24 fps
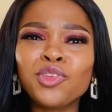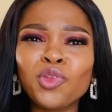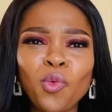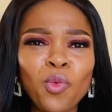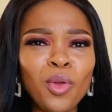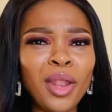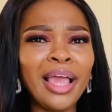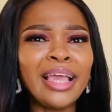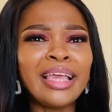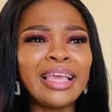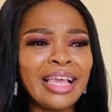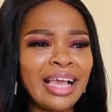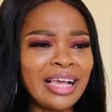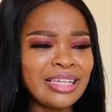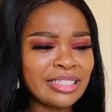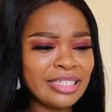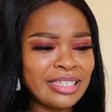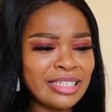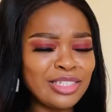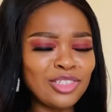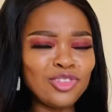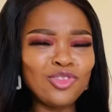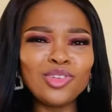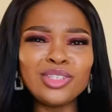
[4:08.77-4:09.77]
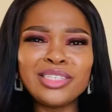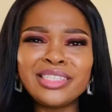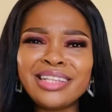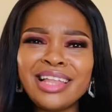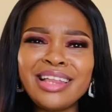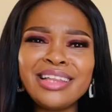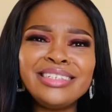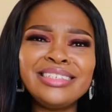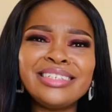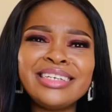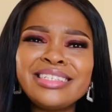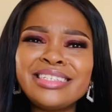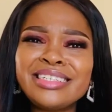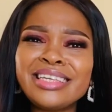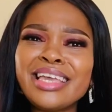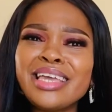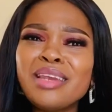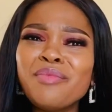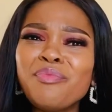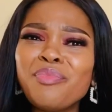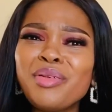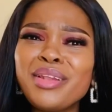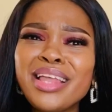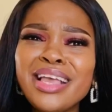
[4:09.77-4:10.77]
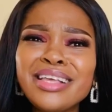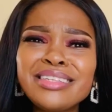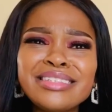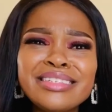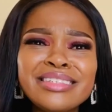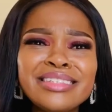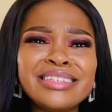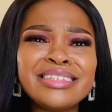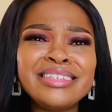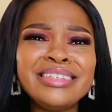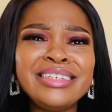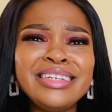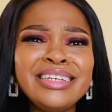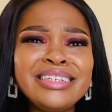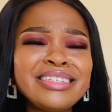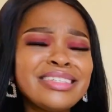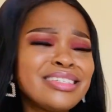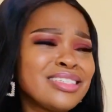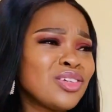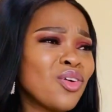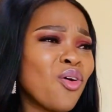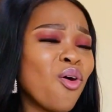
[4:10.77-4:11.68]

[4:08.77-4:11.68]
like in places, neat,